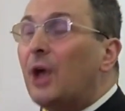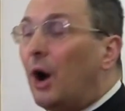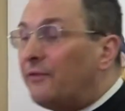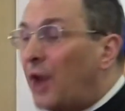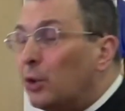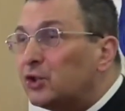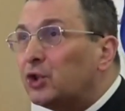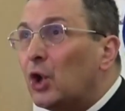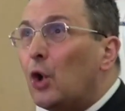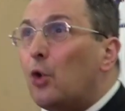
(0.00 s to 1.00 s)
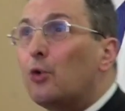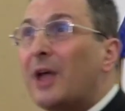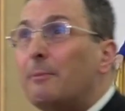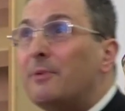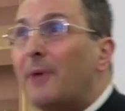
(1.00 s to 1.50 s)
of those who
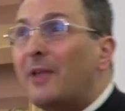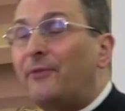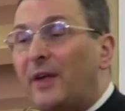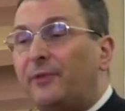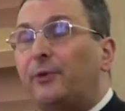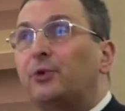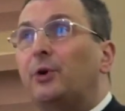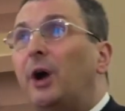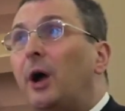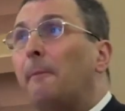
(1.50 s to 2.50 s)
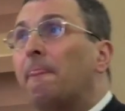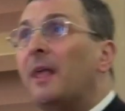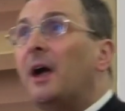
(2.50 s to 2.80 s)
remain faithful to her,